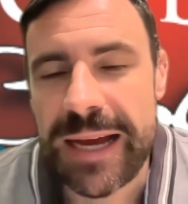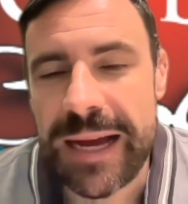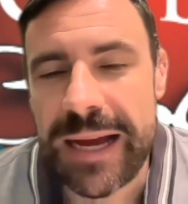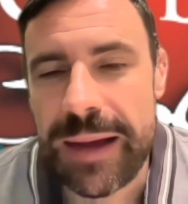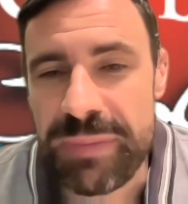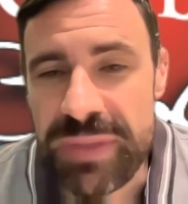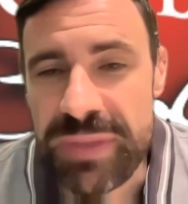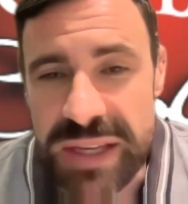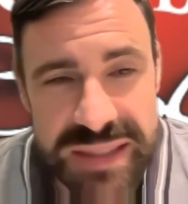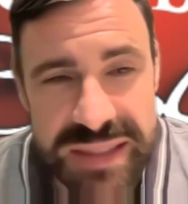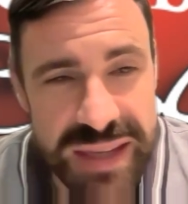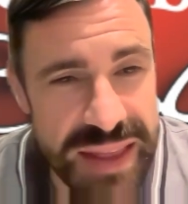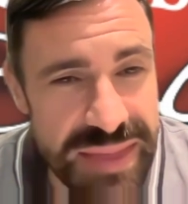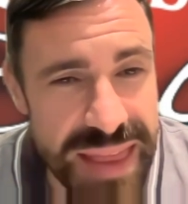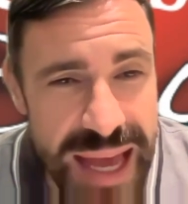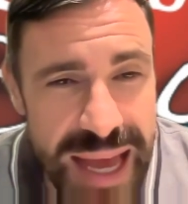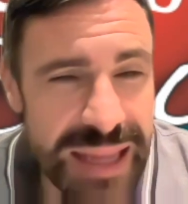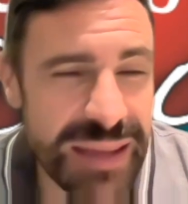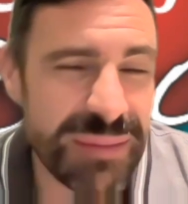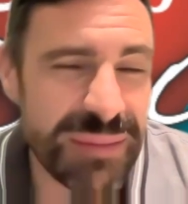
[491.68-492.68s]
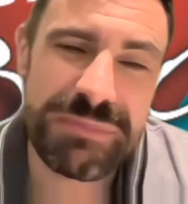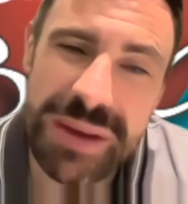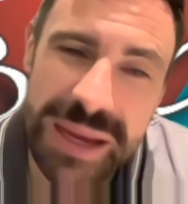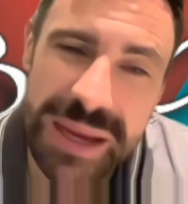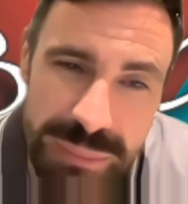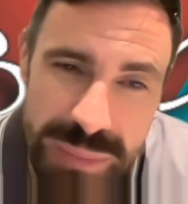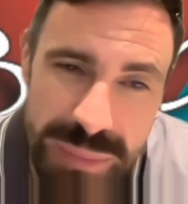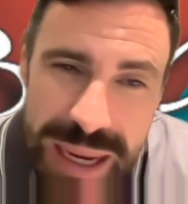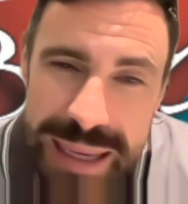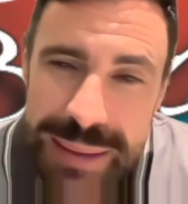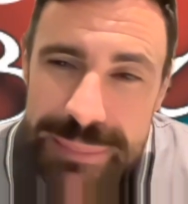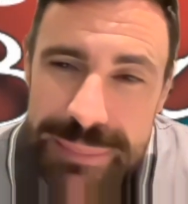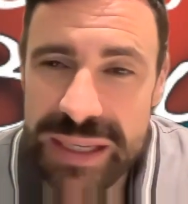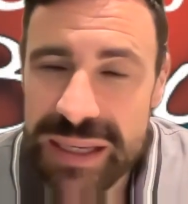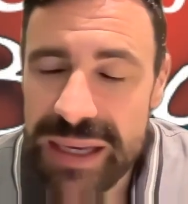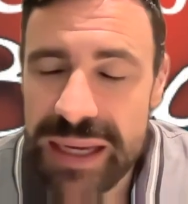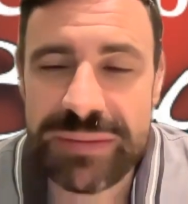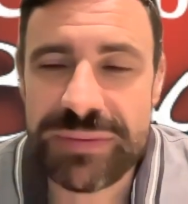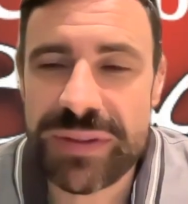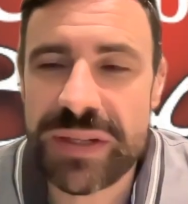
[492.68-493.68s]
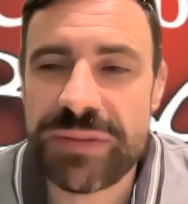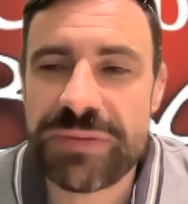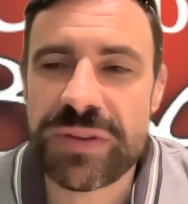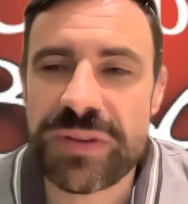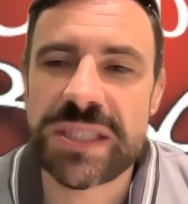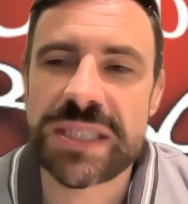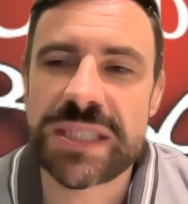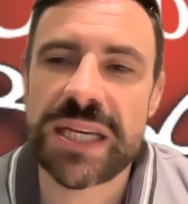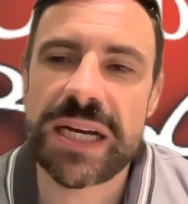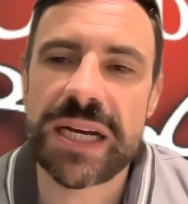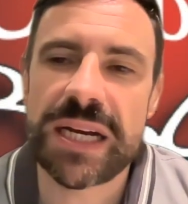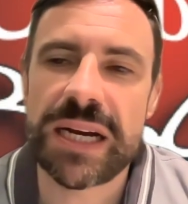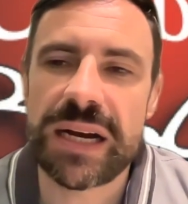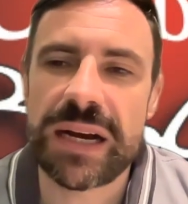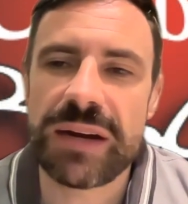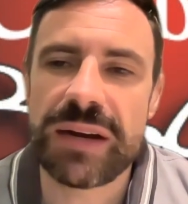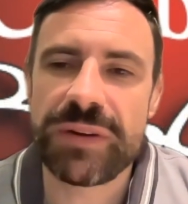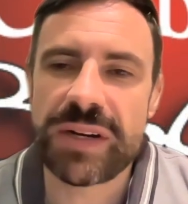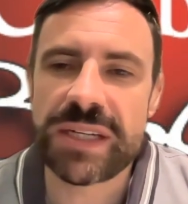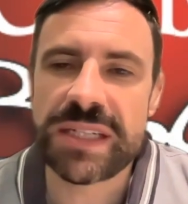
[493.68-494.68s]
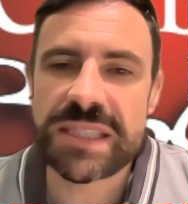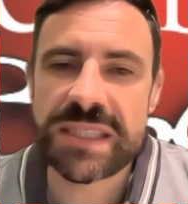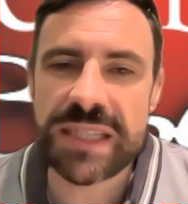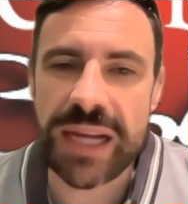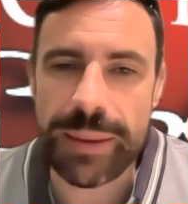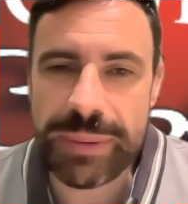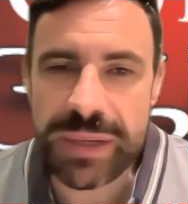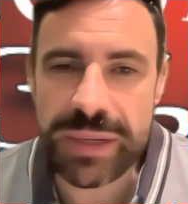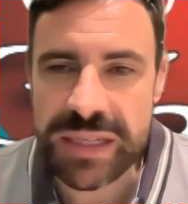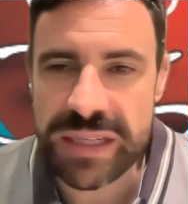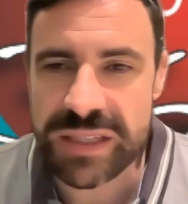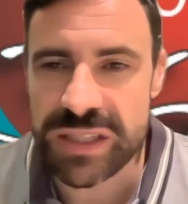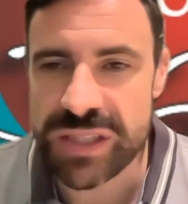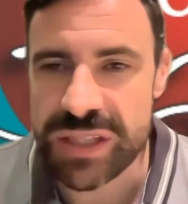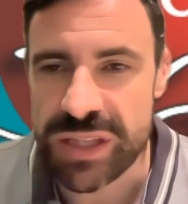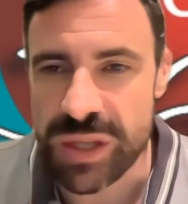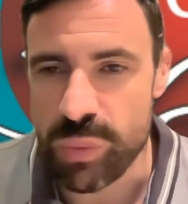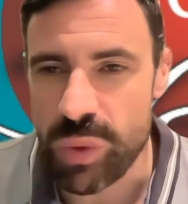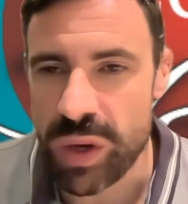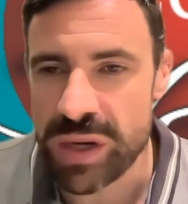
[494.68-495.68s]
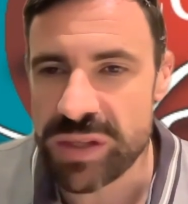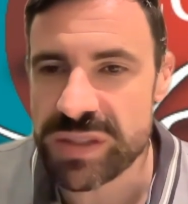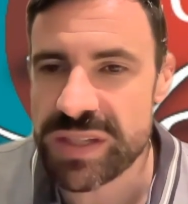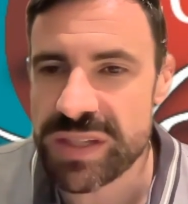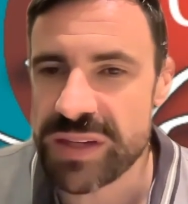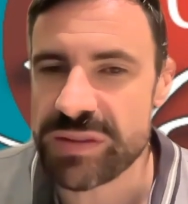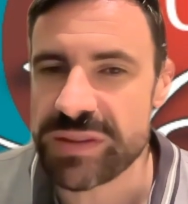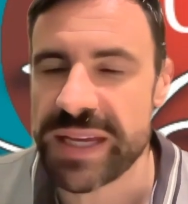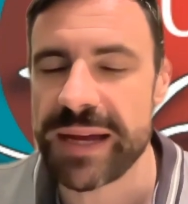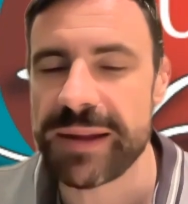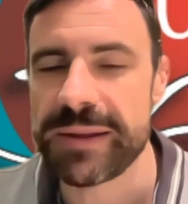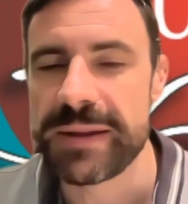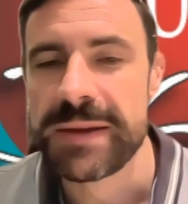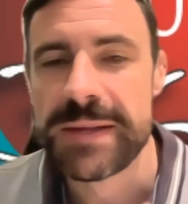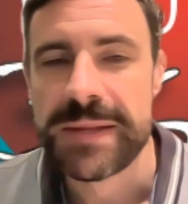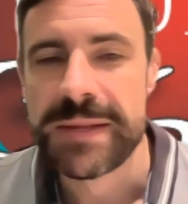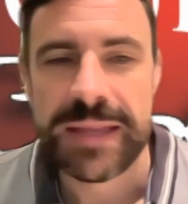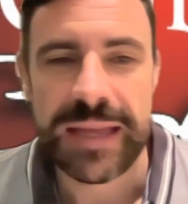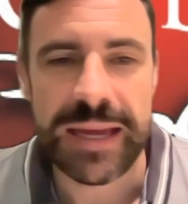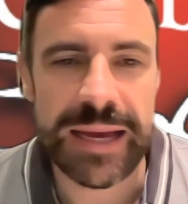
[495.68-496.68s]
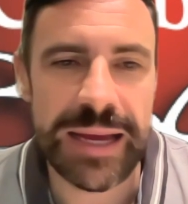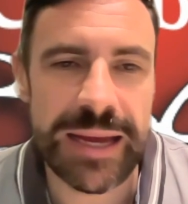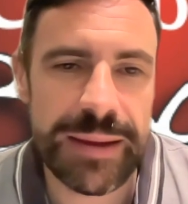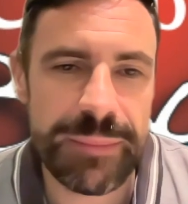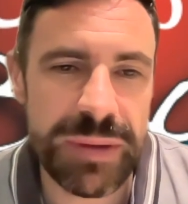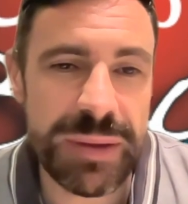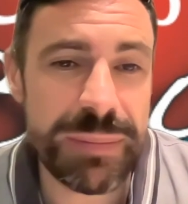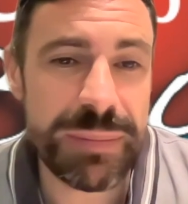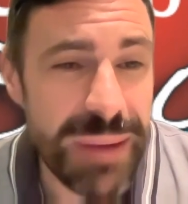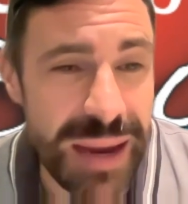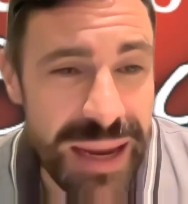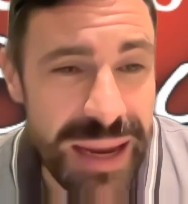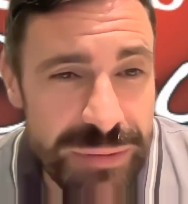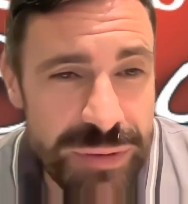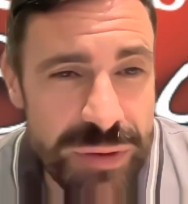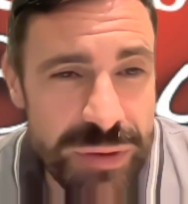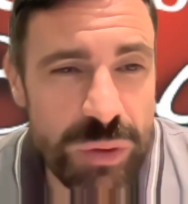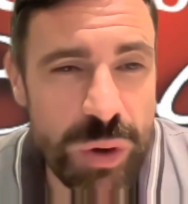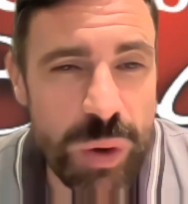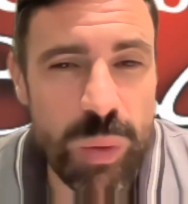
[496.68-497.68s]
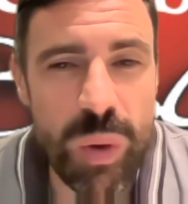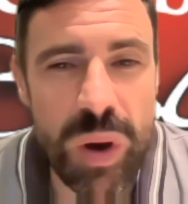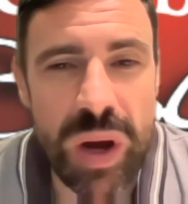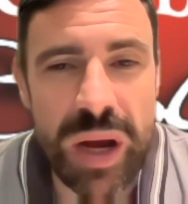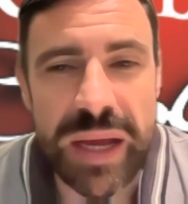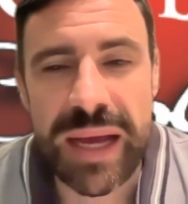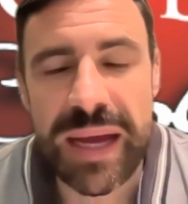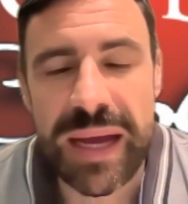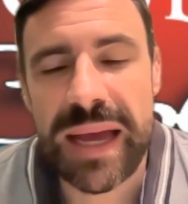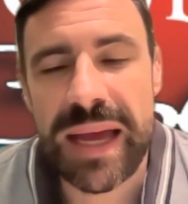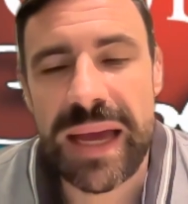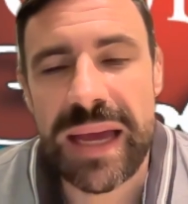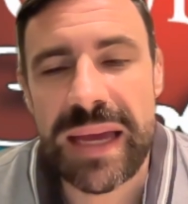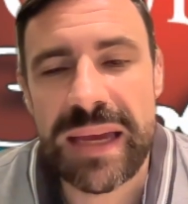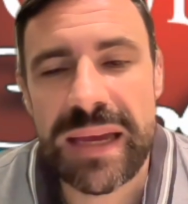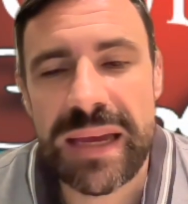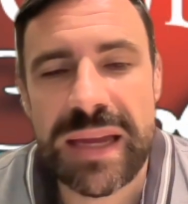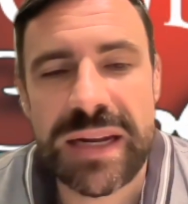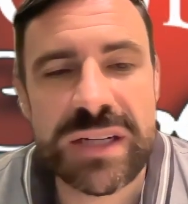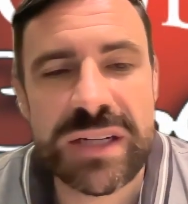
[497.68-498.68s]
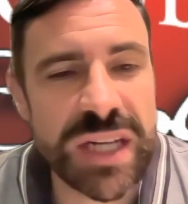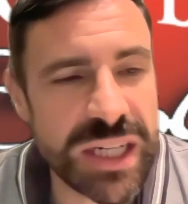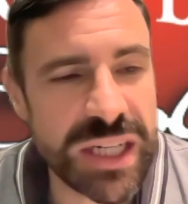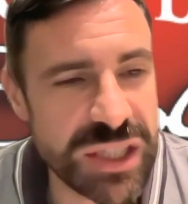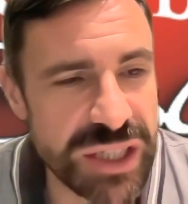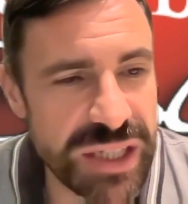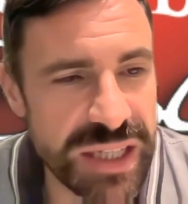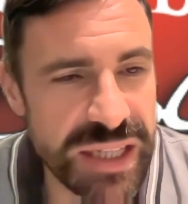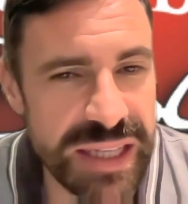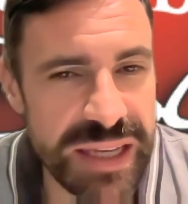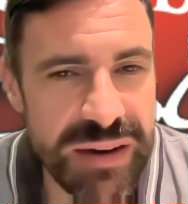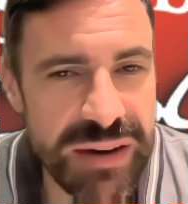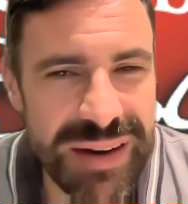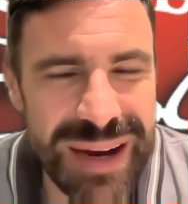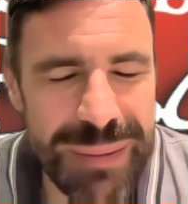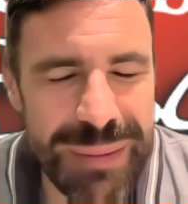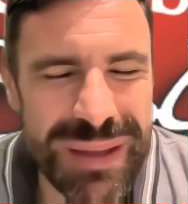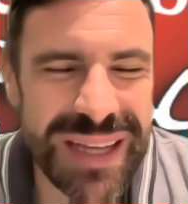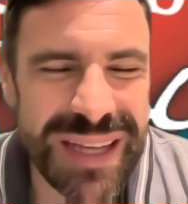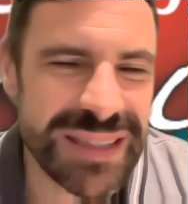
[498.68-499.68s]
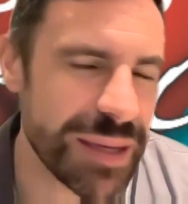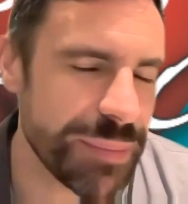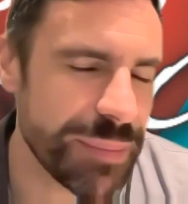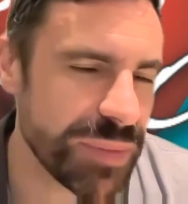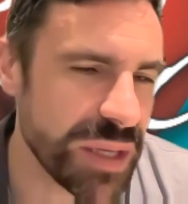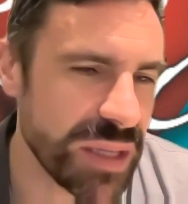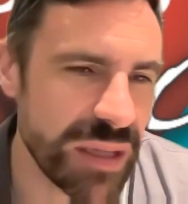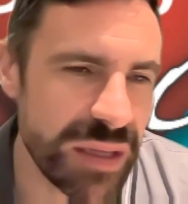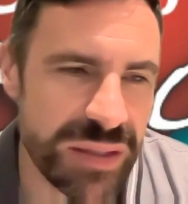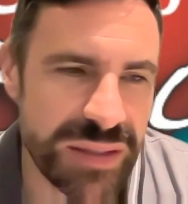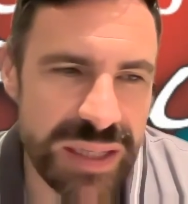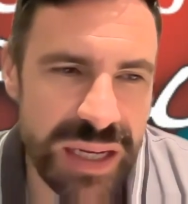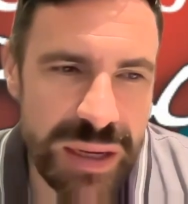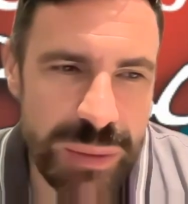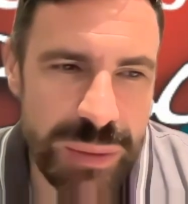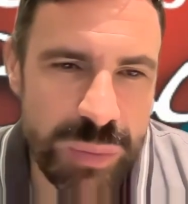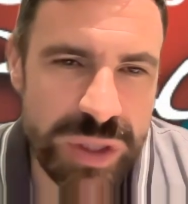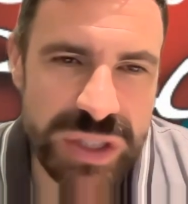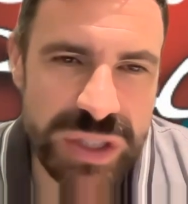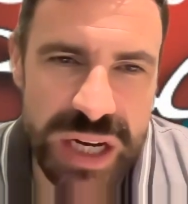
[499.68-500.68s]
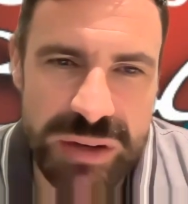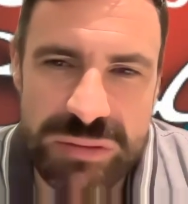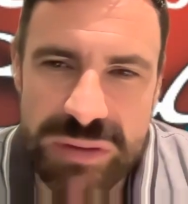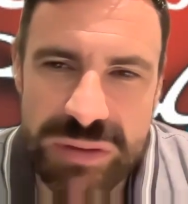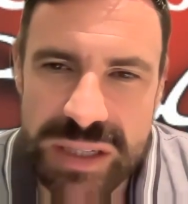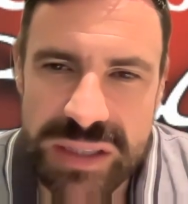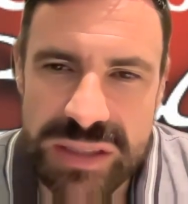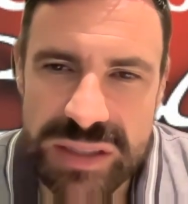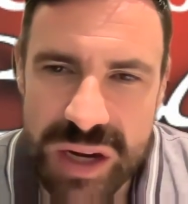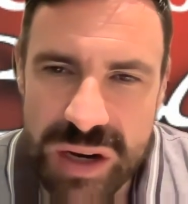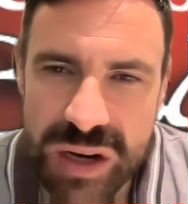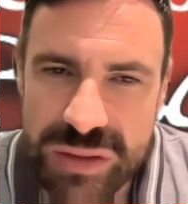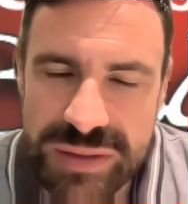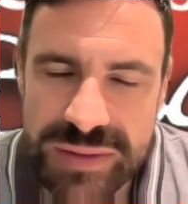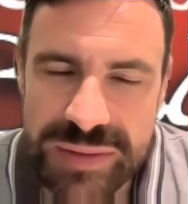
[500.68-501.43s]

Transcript: things like that. Maybe even if it's a very stubborn condition that won't settle down, it may even require an injection in the area. But that's something that we generally don't